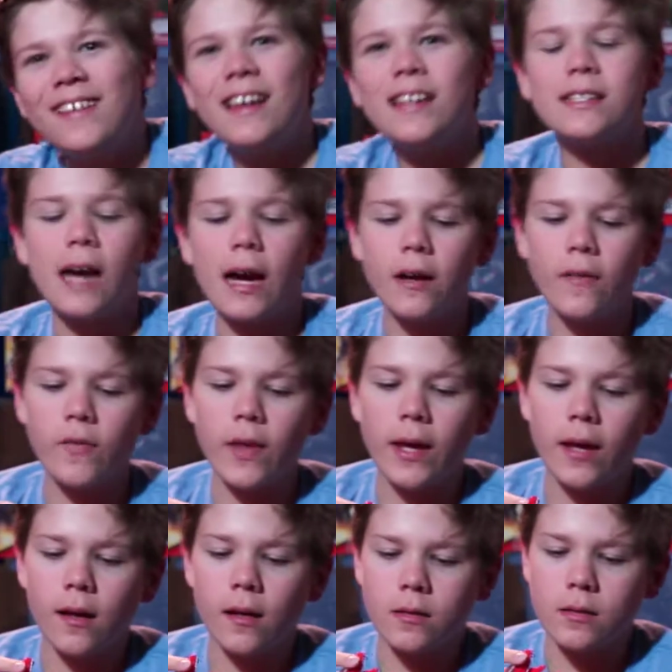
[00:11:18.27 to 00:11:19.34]
It's kind of like
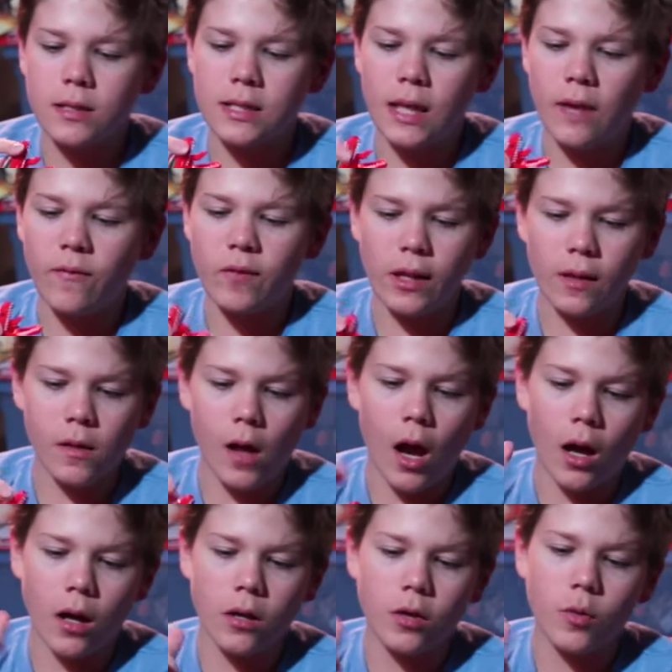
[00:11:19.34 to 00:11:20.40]
a safety
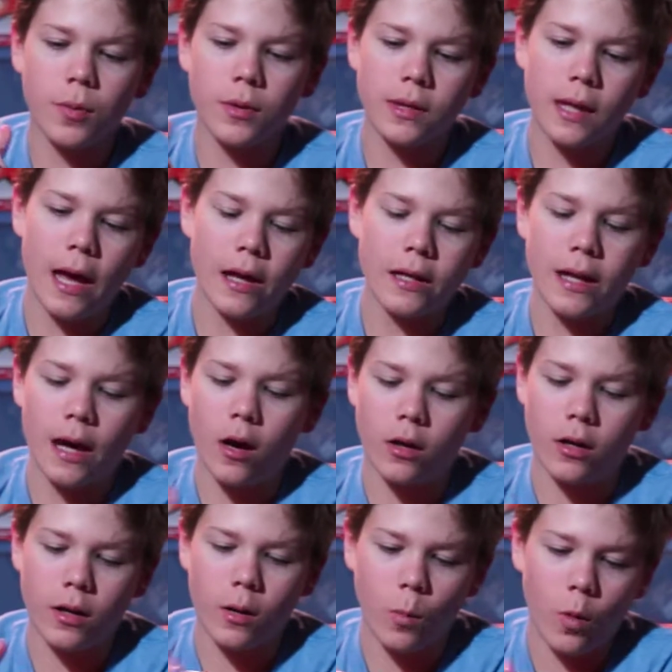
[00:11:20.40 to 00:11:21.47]
lock. You put the head down
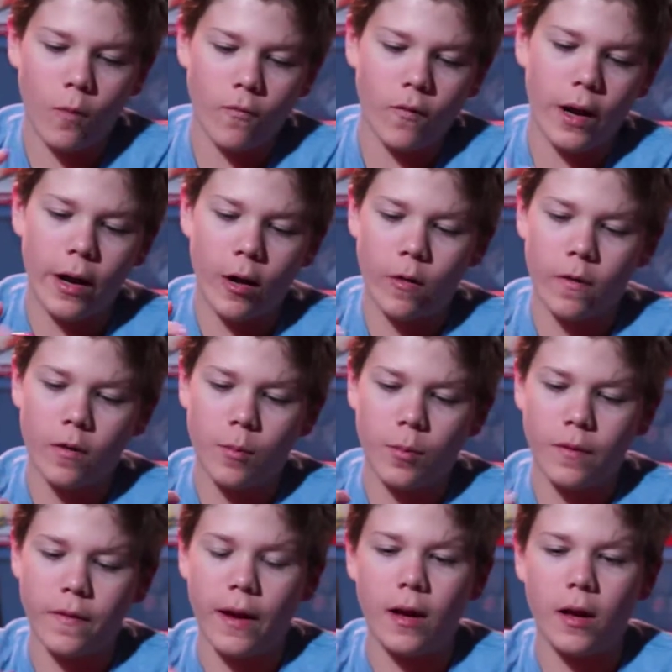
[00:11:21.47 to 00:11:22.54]
and it won't fire, and then you
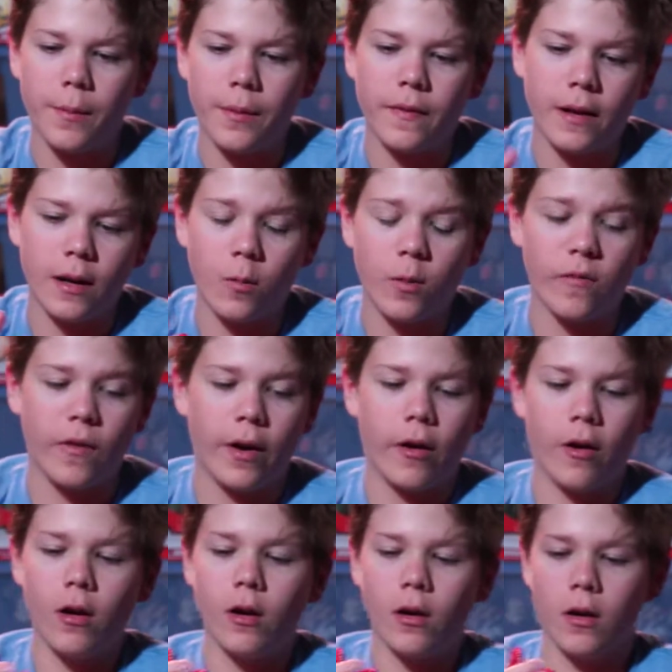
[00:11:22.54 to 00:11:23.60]
put the head up and then it will fire.
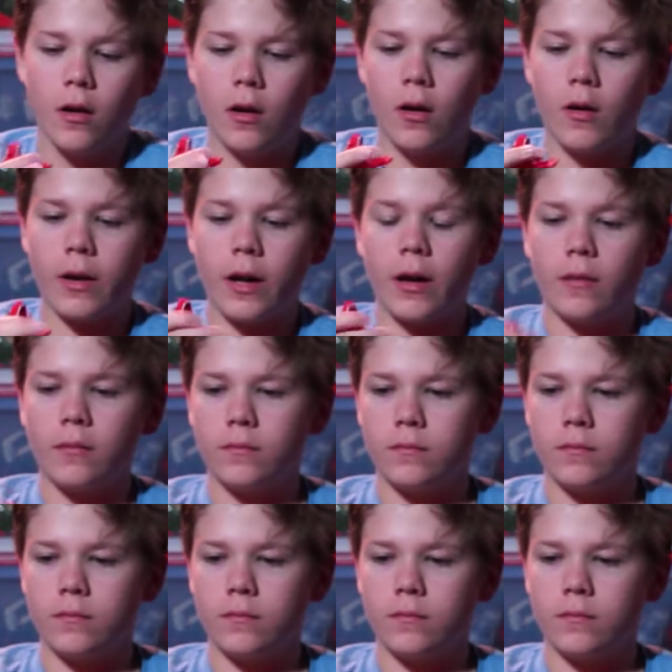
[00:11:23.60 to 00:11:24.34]
Okay.